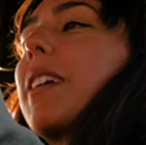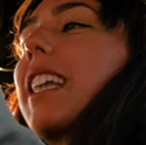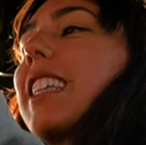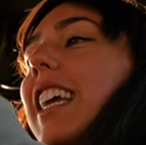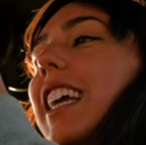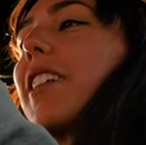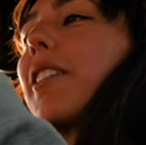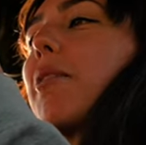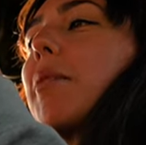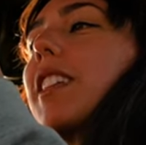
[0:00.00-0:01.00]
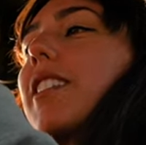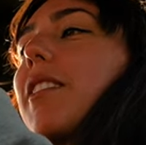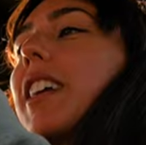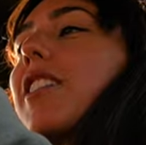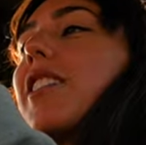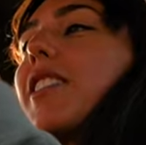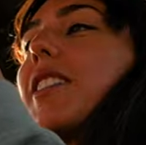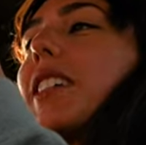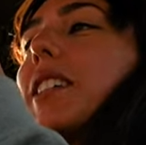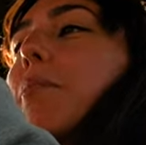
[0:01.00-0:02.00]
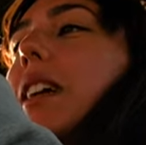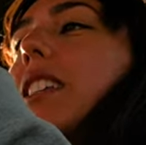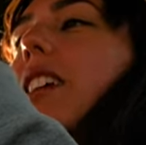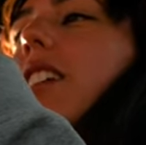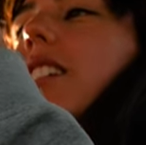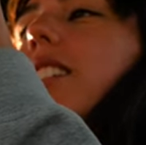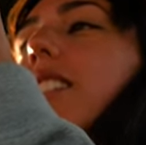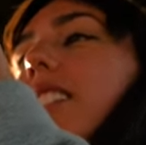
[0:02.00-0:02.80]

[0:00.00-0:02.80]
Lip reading: and take it home and introduce it to my dogs.